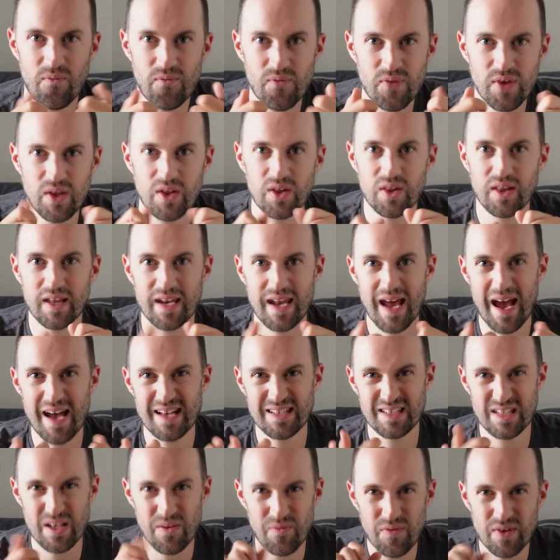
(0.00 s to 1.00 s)
feel it
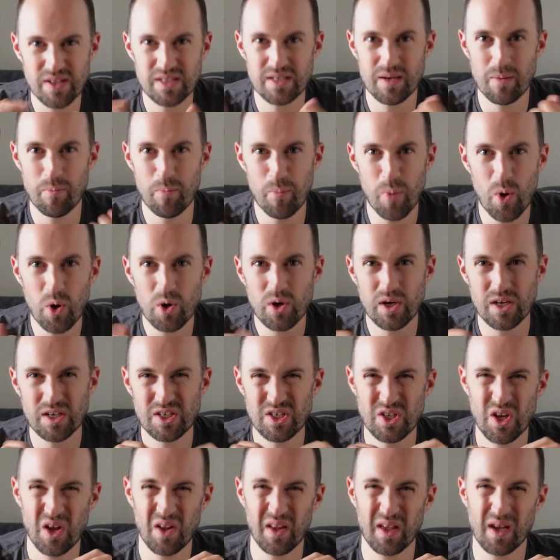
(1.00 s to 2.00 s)
as if it's a book.
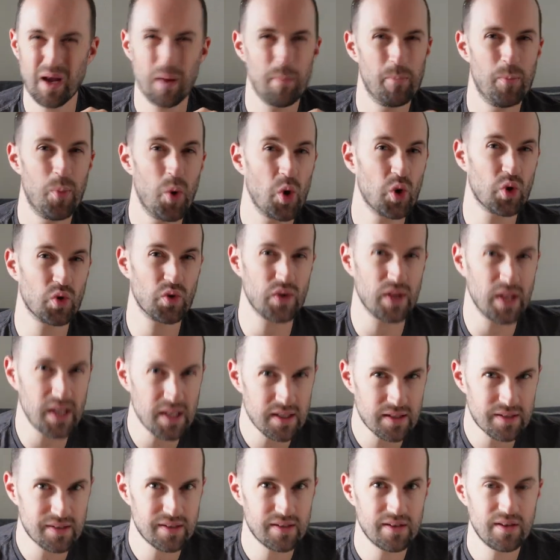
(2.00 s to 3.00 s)
It's not like a
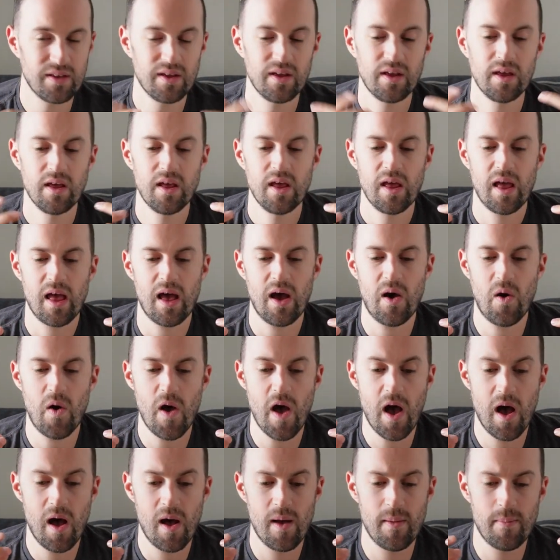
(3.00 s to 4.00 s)
booklet.
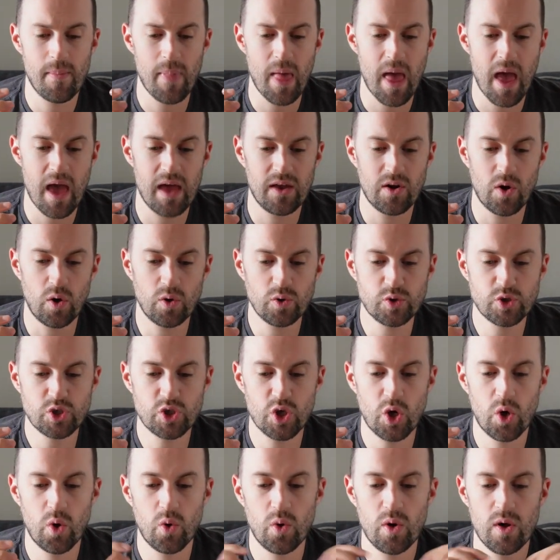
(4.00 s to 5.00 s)
And
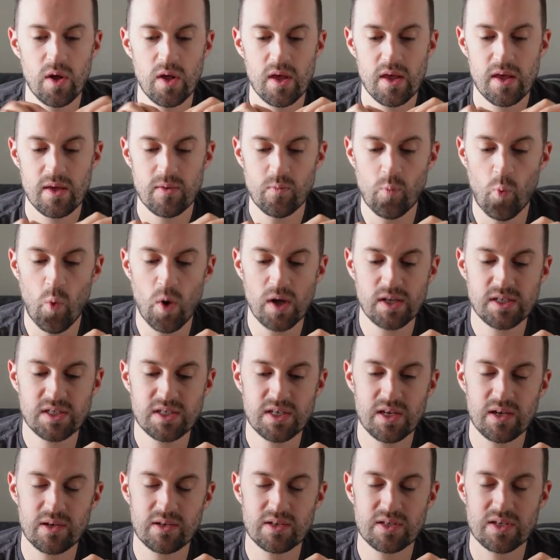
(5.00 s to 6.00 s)
also,
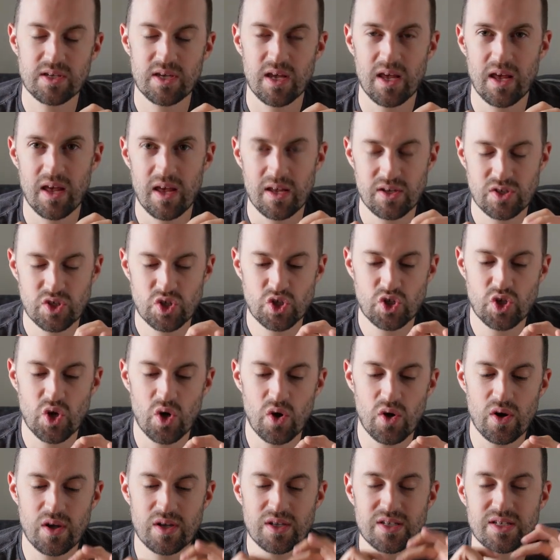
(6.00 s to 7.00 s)
once it's a
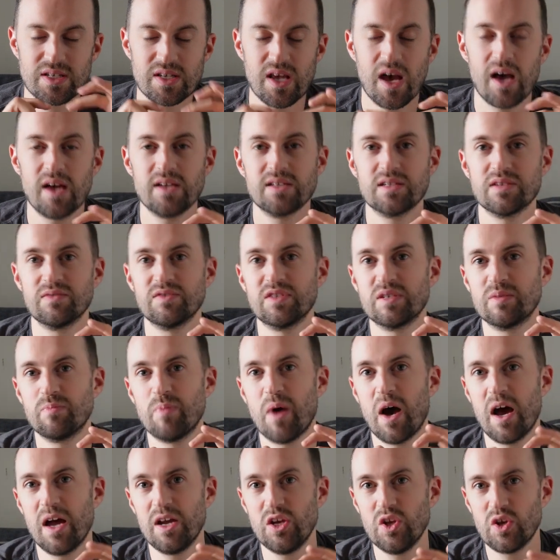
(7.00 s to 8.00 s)
certain size of
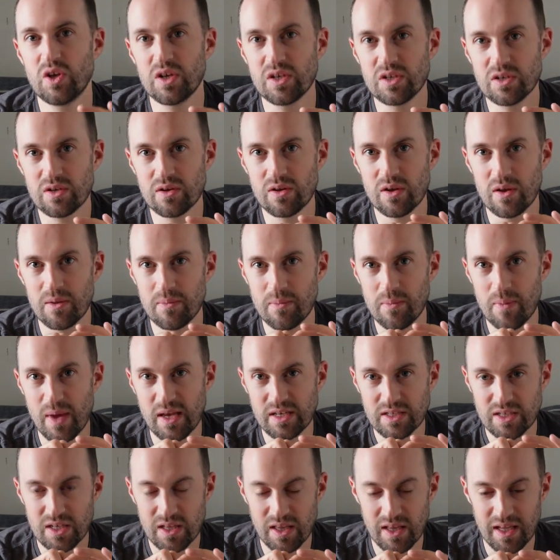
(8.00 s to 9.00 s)
spine, you can
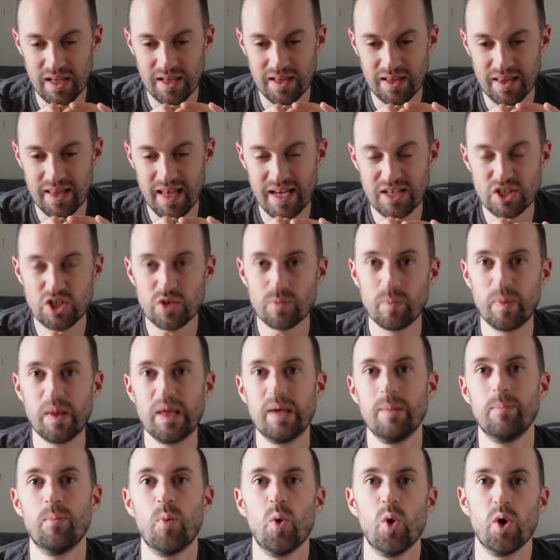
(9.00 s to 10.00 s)
basically
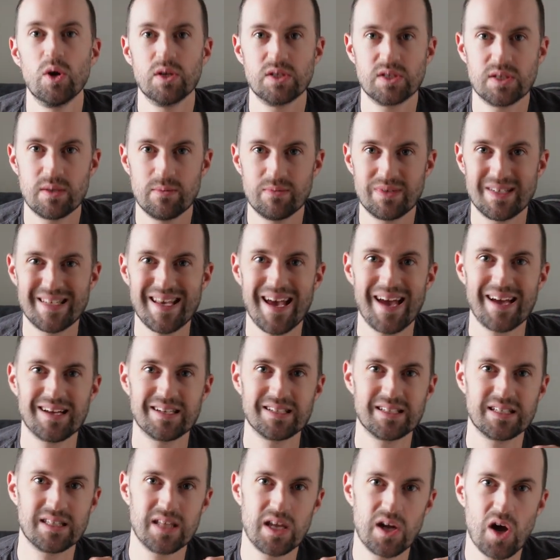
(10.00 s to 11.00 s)
legibly put some
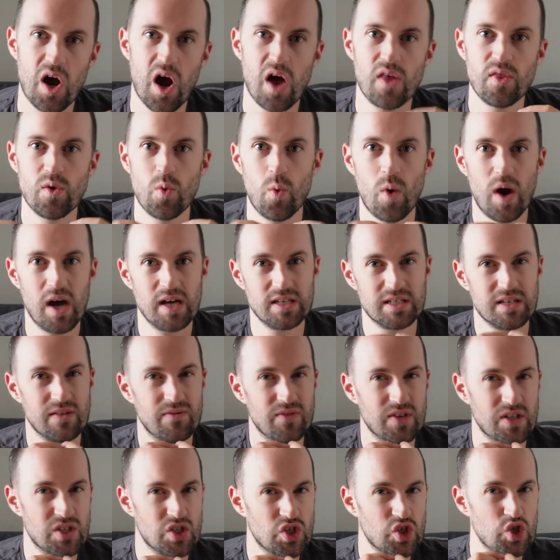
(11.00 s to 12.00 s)
text there. Otherwise,
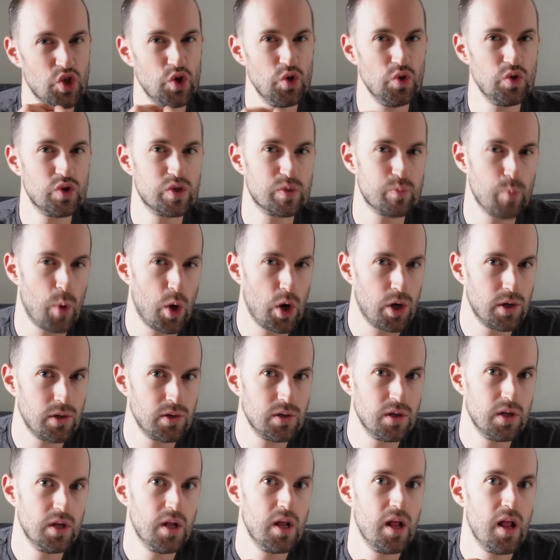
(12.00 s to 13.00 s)
if it's too
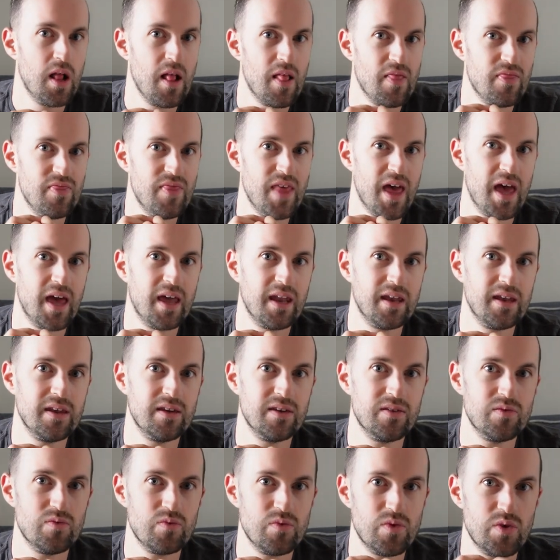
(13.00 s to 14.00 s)
small,
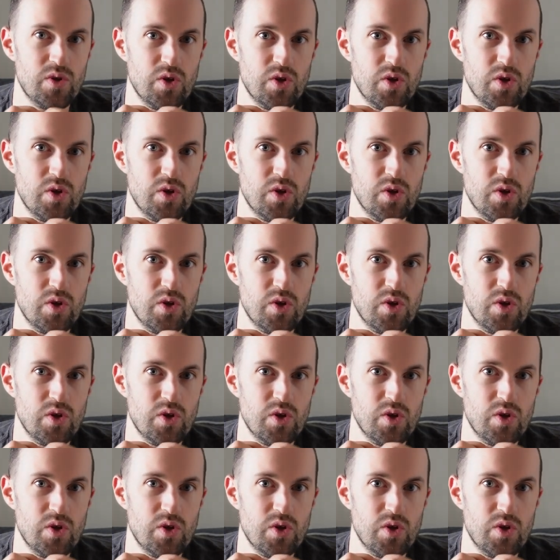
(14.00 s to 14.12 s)
then